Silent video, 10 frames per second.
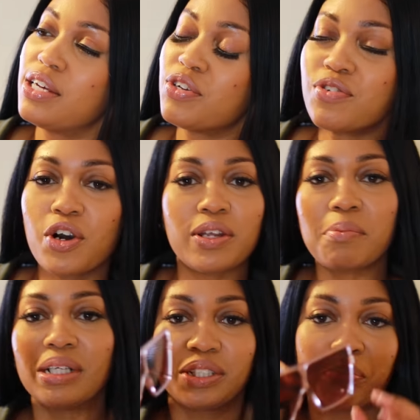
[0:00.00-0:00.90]
you know, let
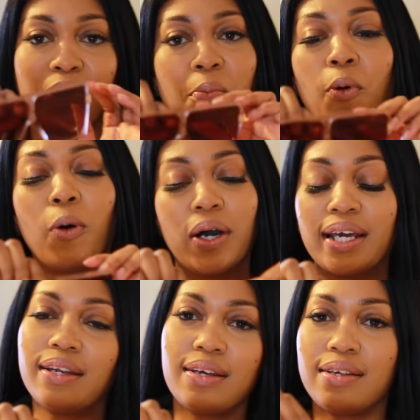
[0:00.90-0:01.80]
me just put them
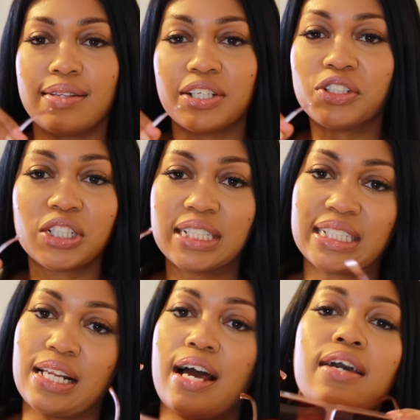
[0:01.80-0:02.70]
on. They're just
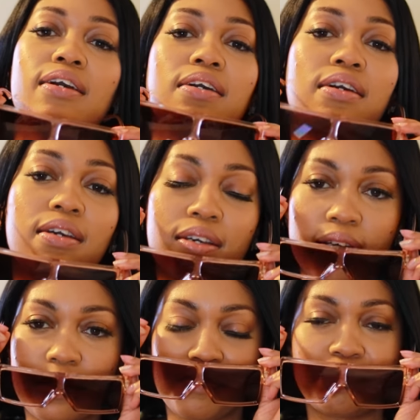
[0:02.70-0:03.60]
like,
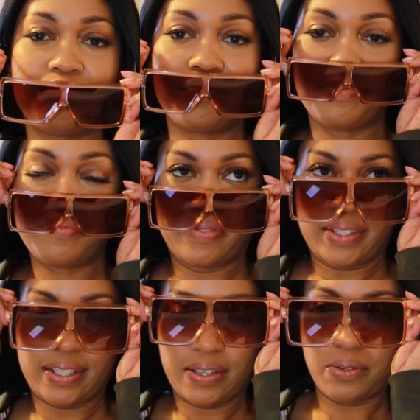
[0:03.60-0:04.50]

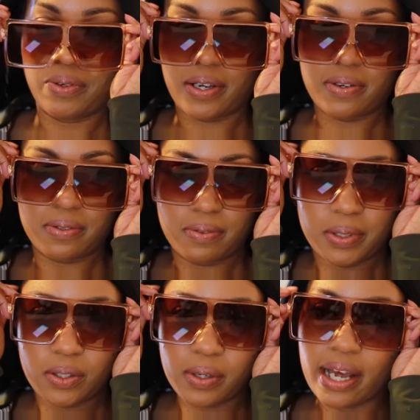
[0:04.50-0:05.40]
you know,
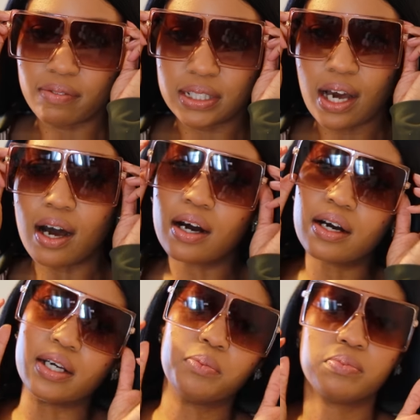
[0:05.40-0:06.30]
we don't have
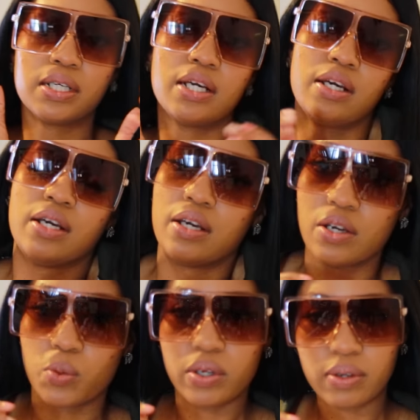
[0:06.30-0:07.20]
time.
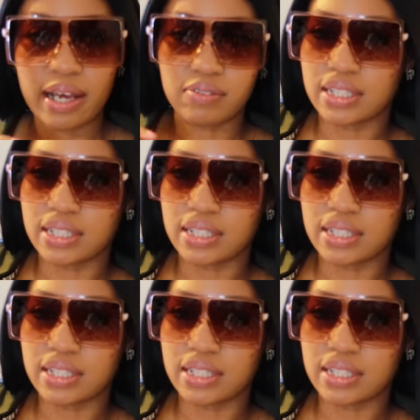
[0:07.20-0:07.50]
We don't have